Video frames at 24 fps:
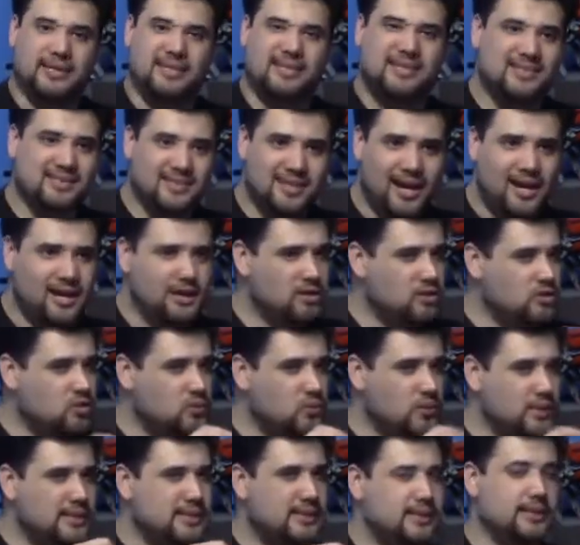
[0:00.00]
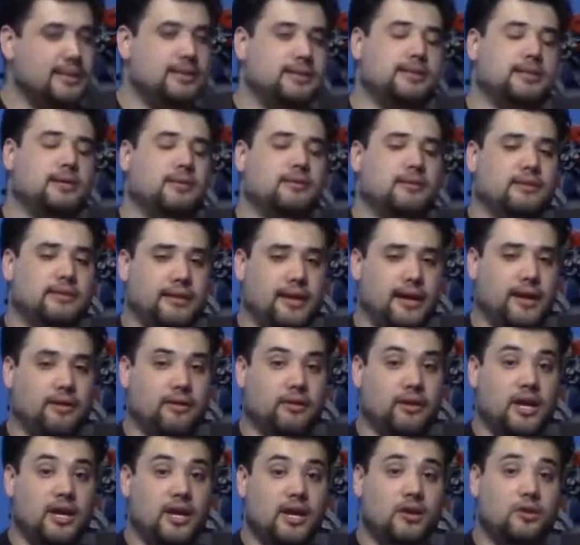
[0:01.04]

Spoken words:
and decided to twist things here and there